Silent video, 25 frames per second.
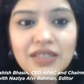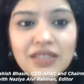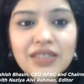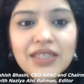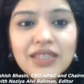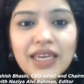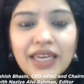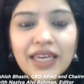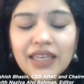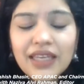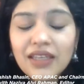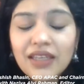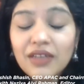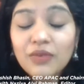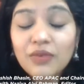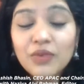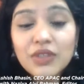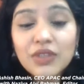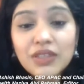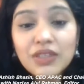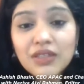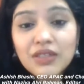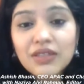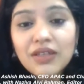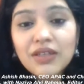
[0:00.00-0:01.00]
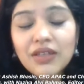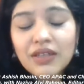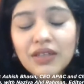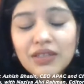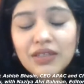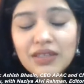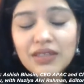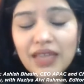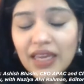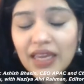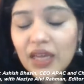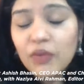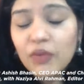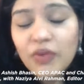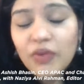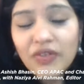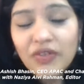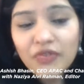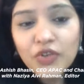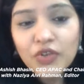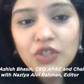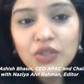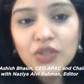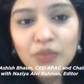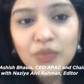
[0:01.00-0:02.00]
The second
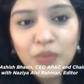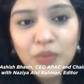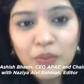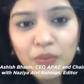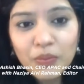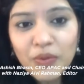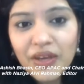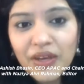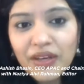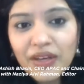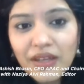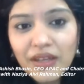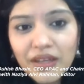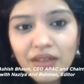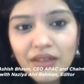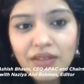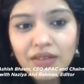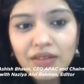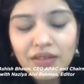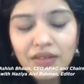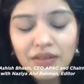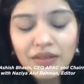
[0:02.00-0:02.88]
wave was very